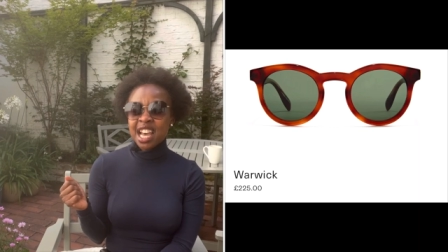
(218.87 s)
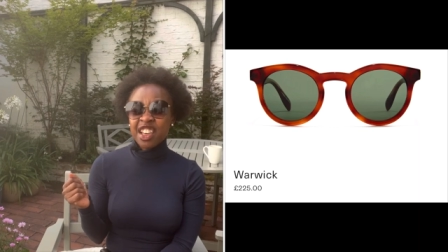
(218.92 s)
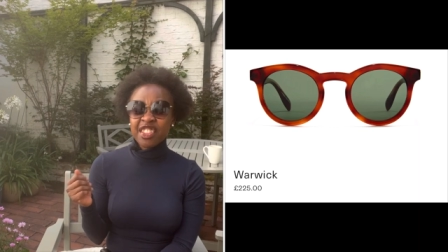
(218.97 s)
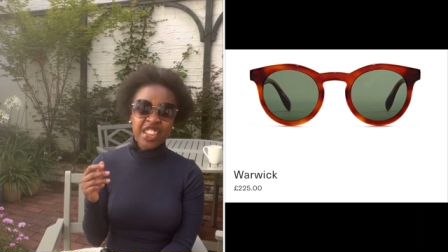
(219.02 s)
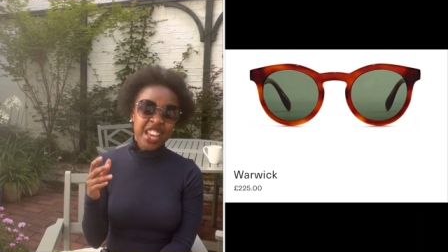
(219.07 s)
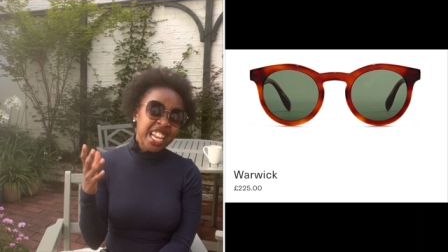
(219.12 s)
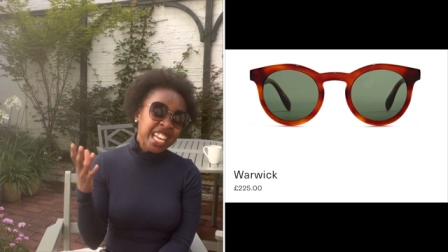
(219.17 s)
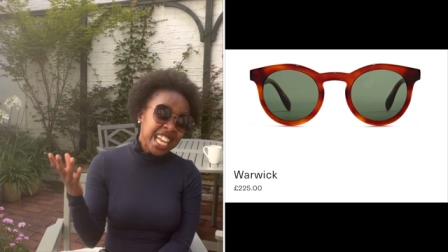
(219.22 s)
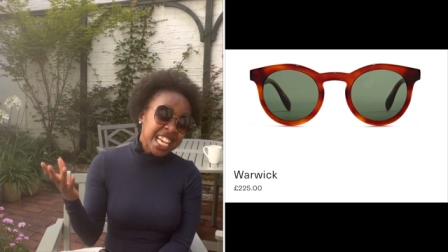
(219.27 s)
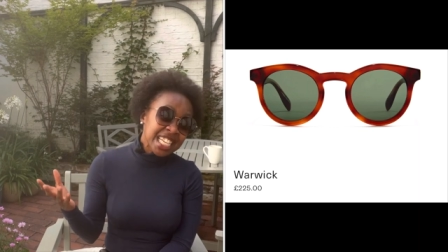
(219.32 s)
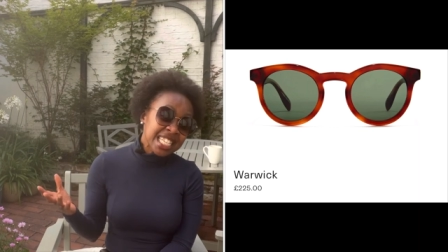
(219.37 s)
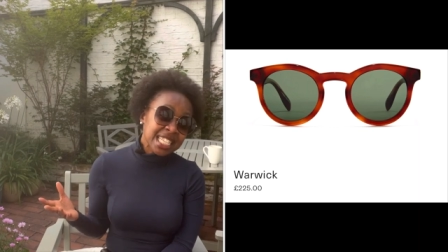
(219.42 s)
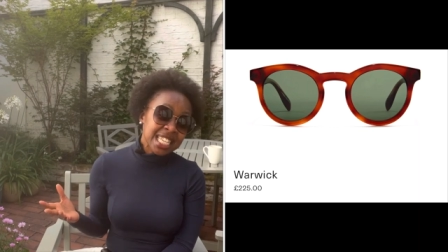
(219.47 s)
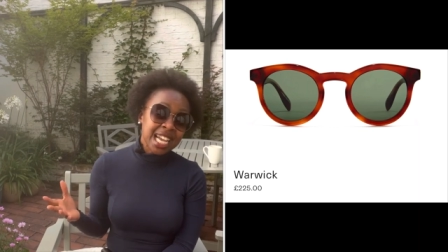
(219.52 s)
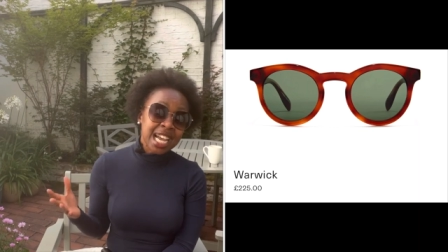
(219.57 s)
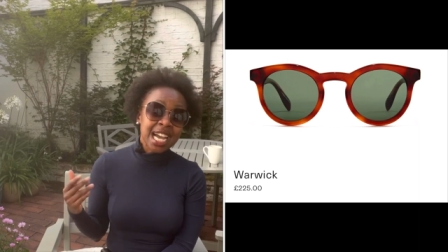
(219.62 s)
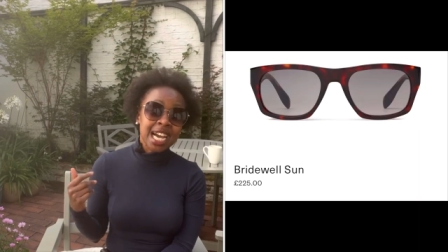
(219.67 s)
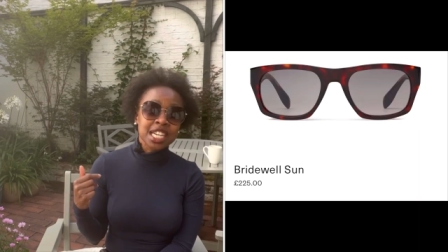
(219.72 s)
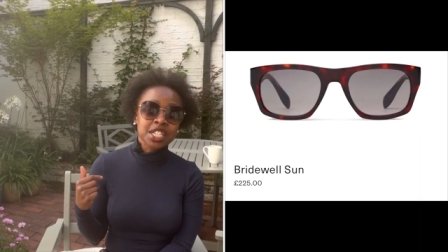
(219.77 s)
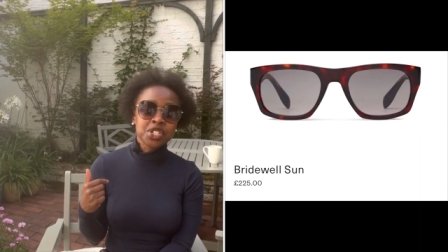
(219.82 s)
They're laser
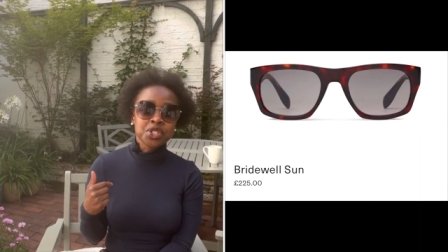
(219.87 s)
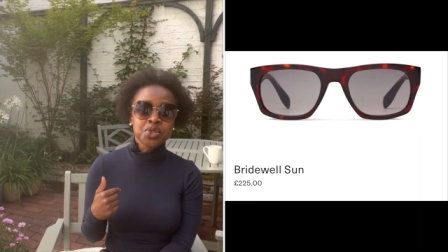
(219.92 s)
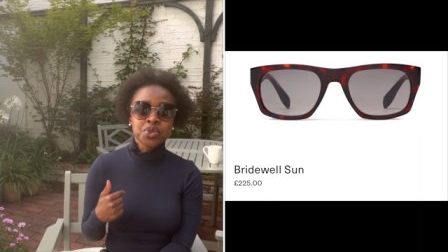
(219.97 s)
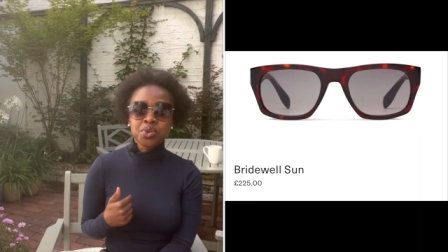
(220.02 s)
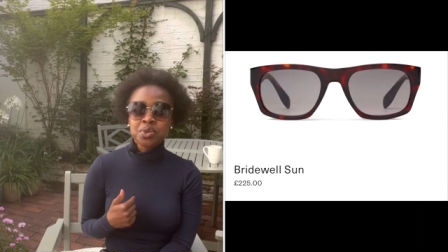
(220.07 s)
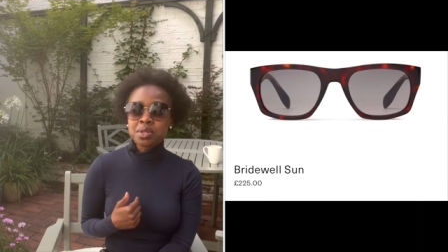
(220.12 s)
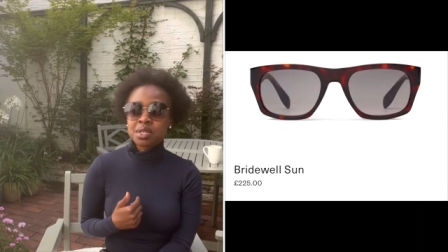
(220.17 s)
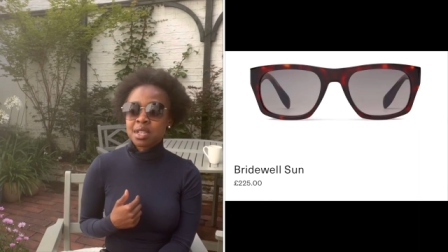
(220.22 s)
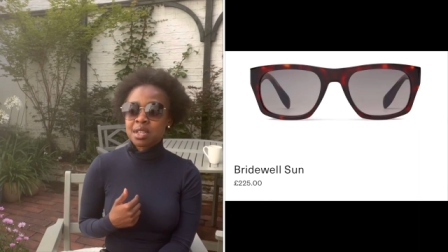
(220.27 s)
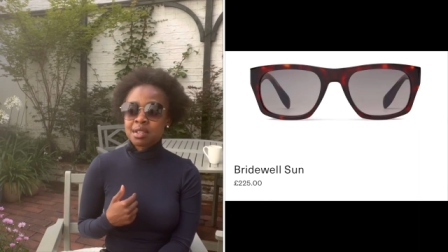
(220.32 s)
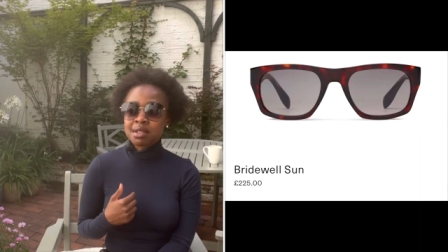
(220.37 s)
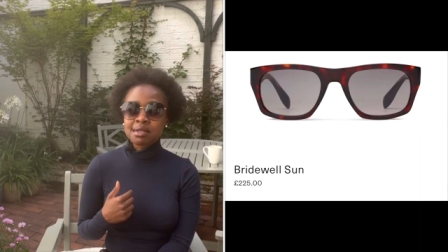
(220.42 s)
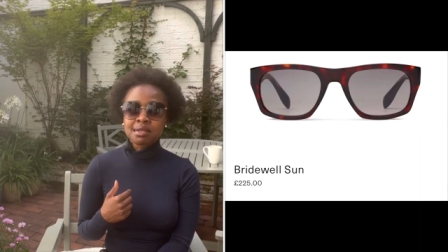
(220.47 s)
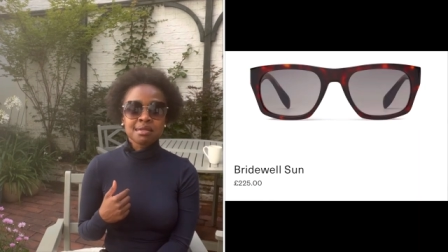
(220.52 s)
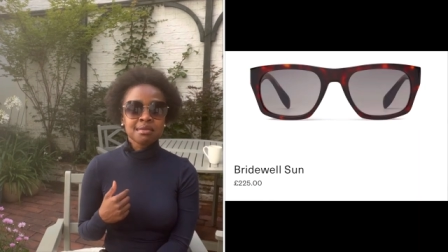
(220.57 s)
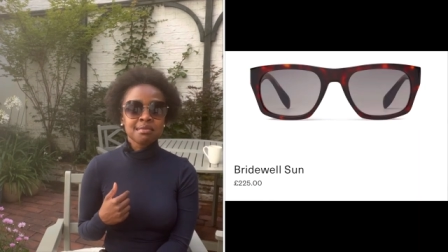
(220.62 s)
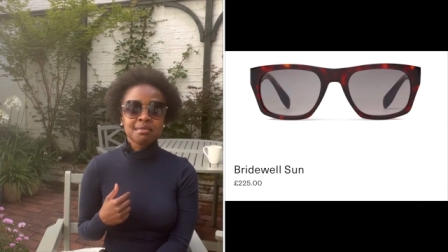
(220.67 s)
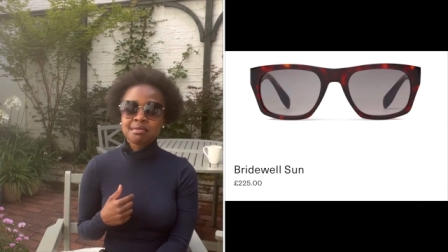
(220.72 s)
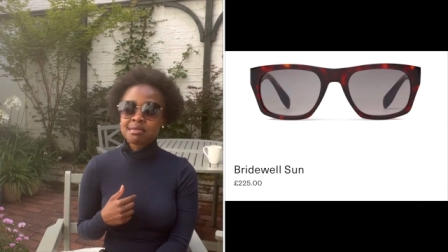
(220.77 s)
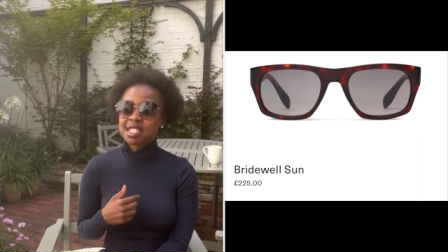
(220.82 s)
cut using
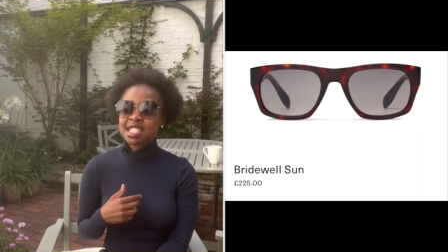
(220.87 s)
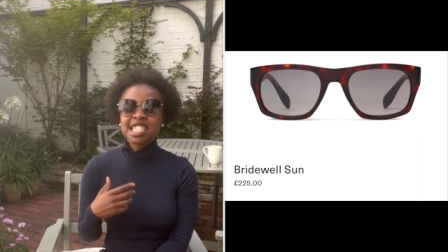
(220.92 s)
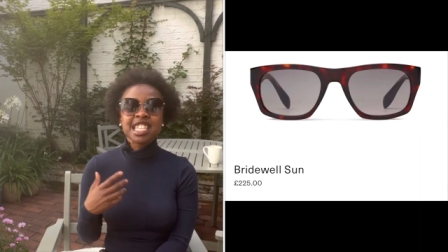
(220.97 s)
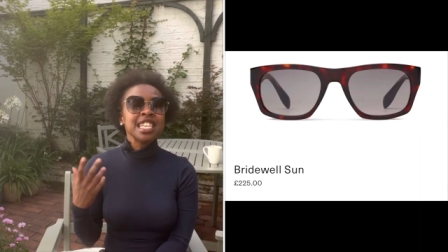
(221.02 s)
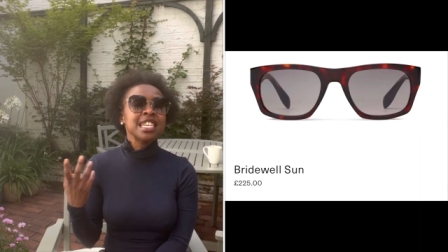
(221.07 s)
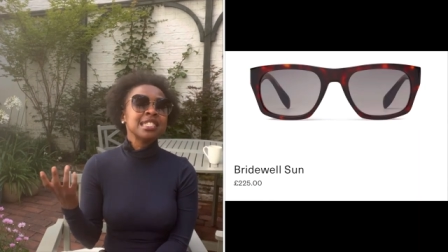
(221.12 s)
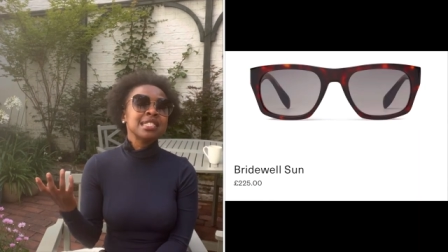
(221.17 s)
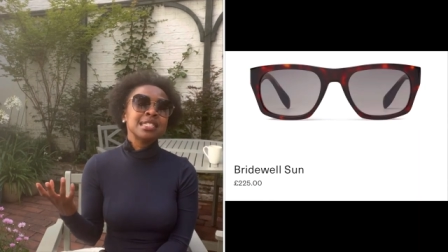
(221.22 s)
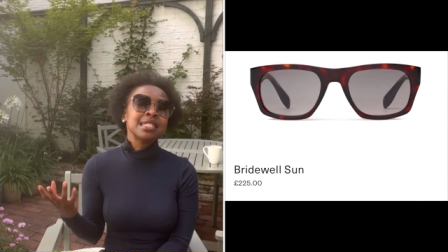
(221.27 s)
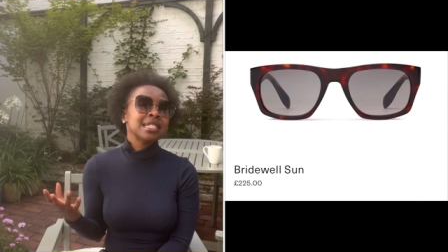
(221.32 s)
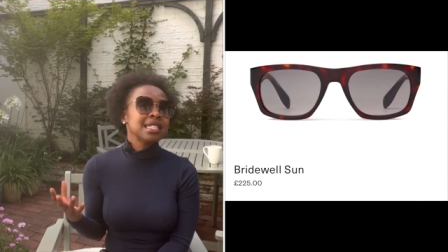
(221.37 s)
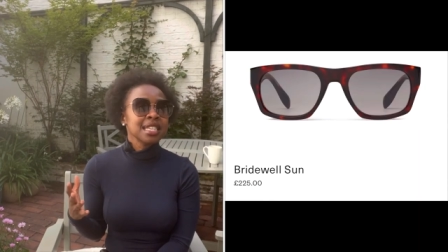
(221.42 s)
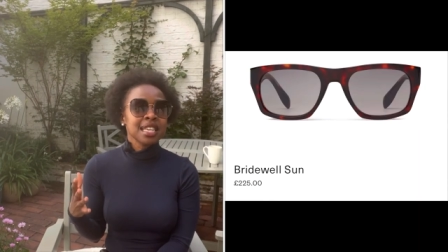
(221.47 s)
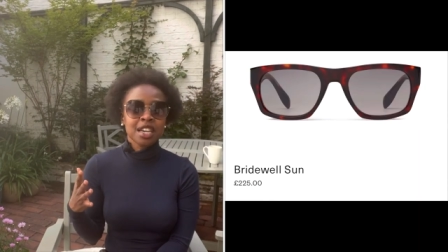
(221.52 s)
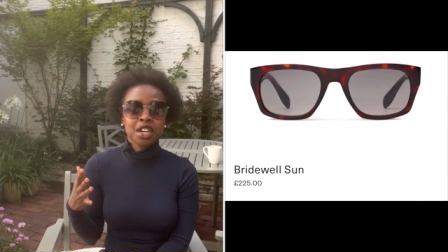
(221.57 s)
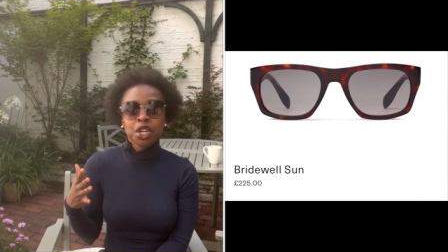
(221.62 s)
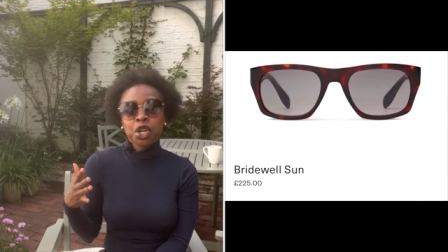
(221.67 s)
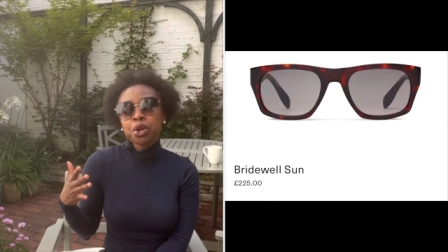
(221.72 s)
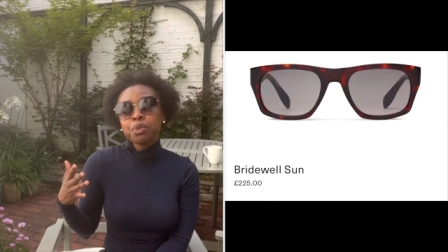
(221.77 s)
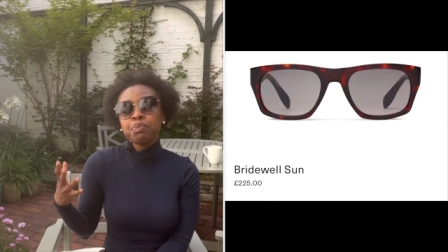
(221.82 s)
CNC,
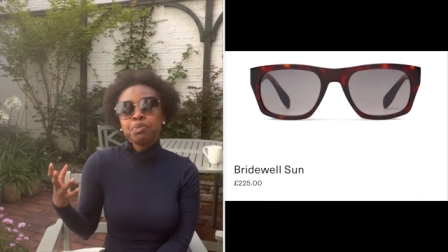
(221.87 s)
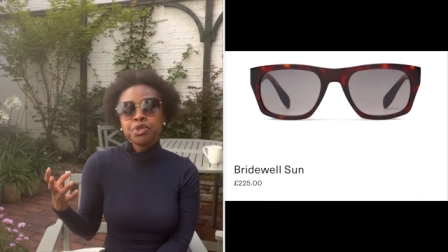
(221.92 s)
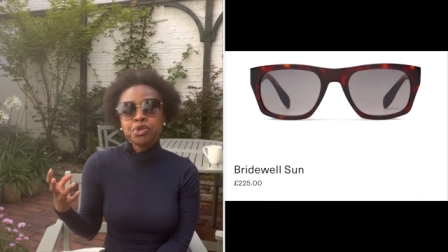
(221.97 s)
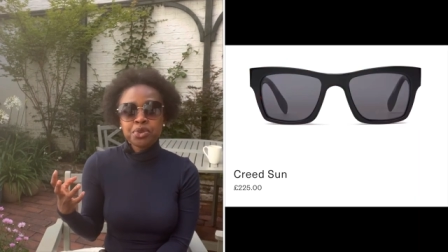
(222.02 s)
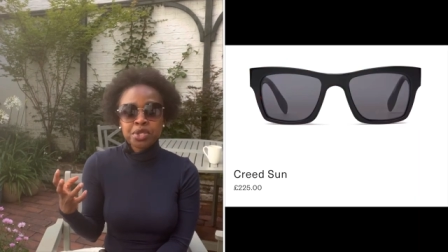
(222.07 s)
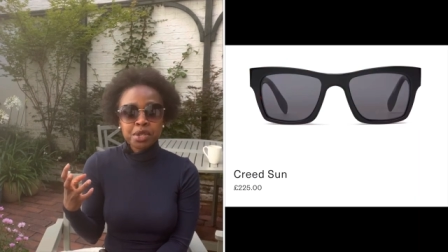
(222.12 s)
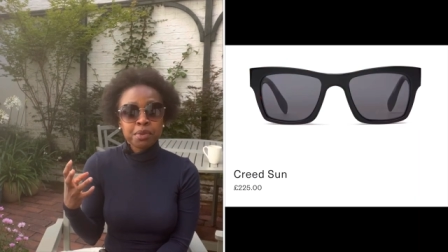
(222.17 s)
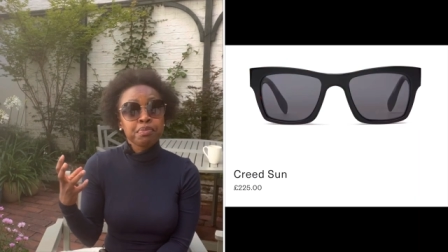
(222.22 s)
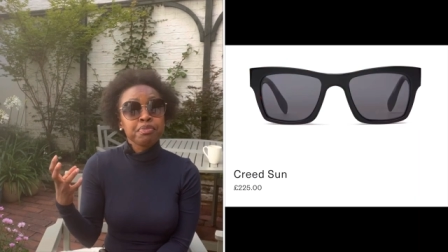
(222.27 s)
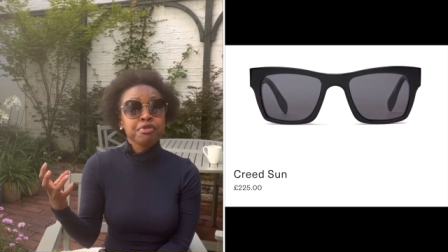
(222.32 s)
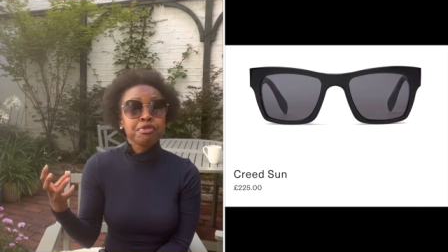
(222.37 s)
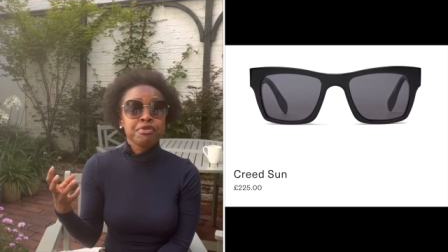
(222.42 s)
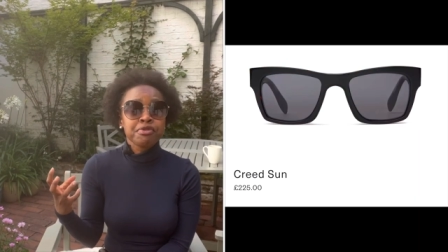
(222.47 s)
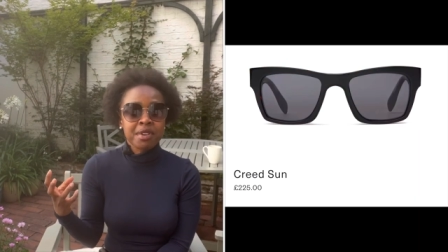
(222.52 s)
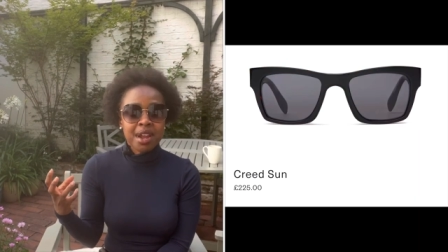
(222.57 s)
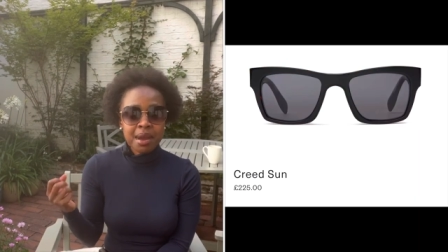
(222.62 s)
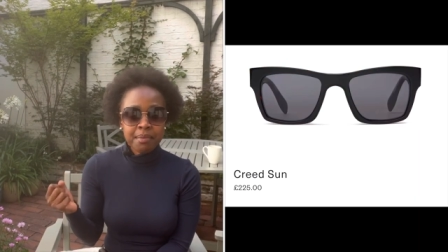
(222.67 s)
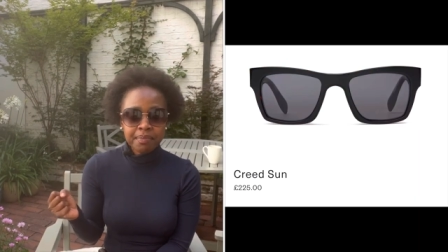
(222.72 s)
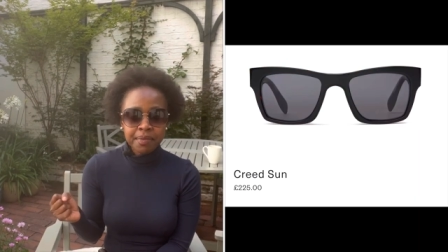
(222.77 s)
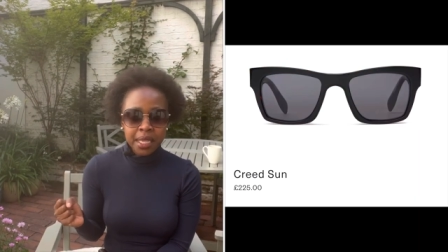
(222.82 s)
a computer
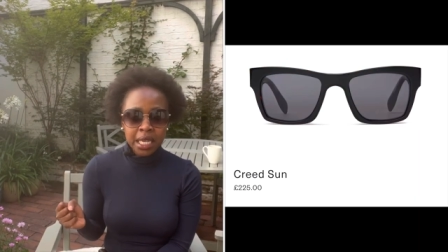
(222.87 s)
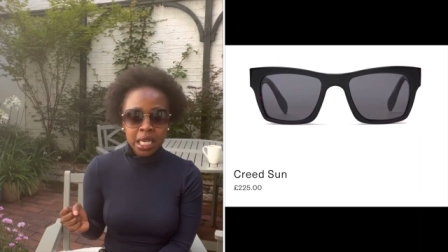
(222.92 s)
program.